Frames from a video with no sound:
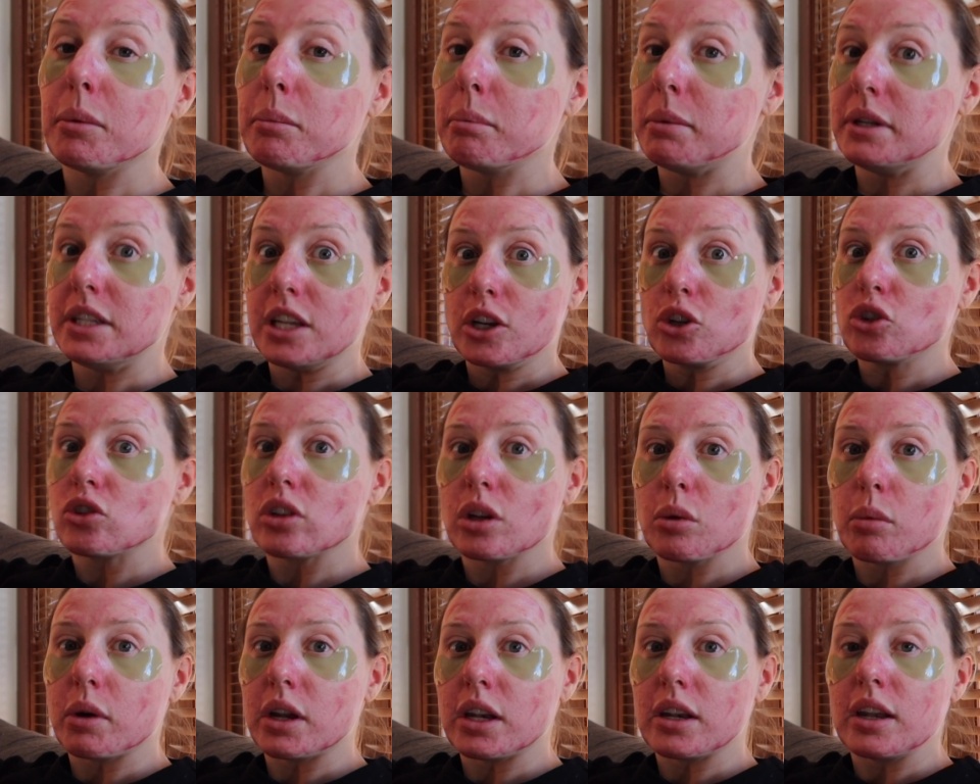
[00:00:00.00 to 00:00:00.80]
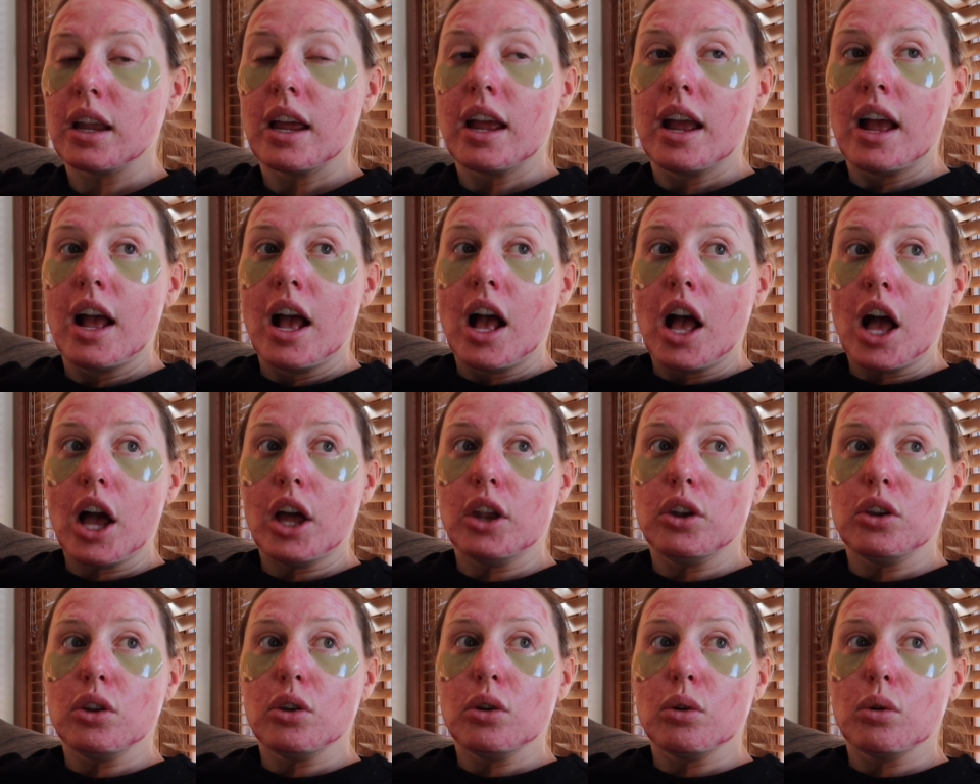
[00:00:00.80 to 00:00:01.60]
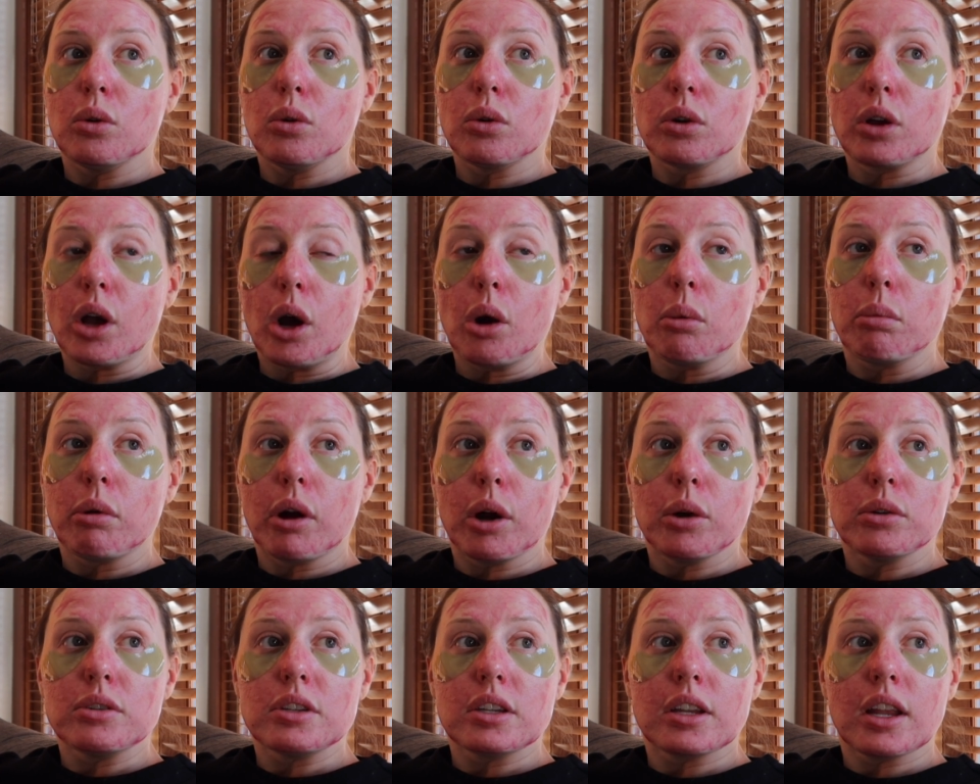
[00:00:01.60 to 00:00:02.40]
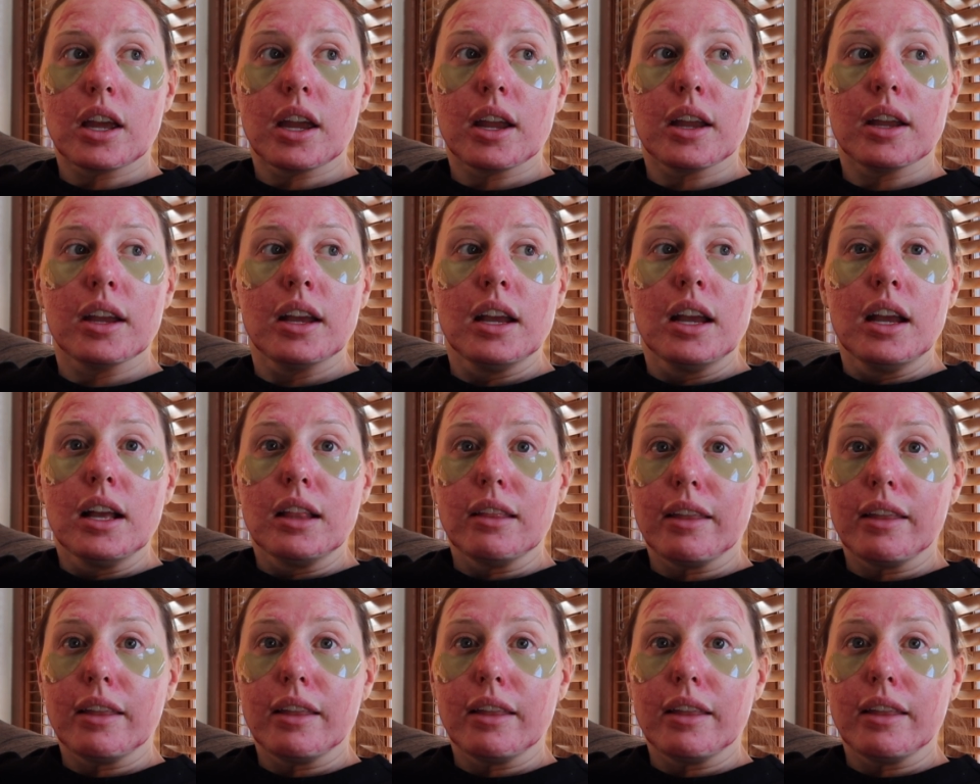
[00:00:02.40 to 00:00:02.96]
potentially win a new GoPro today,